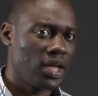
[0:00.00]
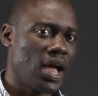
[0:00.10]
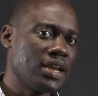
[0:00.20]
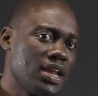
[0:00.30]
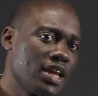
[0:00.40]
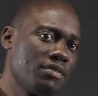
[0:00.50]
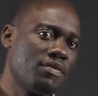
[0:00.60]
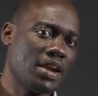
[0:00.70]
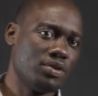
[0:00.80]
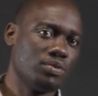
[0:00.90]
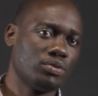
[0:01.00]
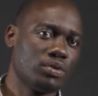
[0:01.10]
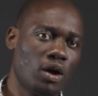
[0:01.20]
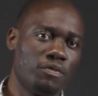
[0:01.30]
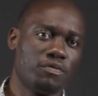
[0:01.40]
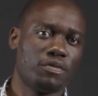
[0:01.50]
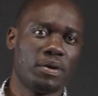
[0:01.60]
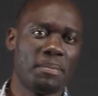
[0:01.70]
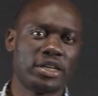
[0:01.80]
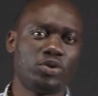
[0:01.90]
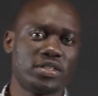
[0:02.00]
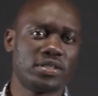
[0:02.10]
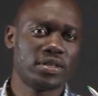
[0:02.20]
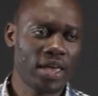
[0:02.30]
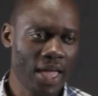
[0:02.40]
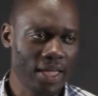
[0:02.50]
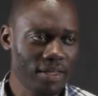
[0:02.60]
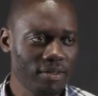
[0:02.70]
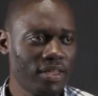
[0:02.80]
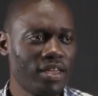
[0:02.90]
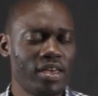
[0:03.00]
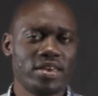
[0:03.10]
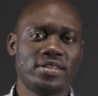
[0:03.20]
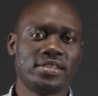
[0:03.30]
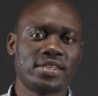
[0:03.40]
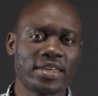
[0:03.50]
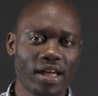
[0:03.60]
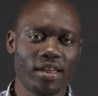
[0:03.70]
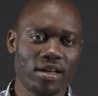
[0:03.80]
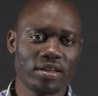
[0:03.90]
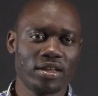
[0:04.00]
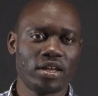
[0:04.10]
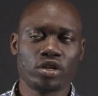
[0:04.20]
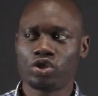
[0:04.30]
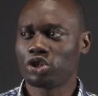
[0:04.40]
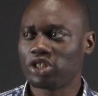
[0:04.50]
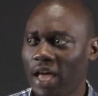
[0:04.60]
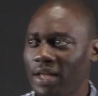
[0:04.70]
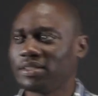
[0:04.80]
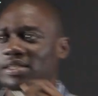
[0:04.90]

An eigenvalue of matrix A is a scalar such that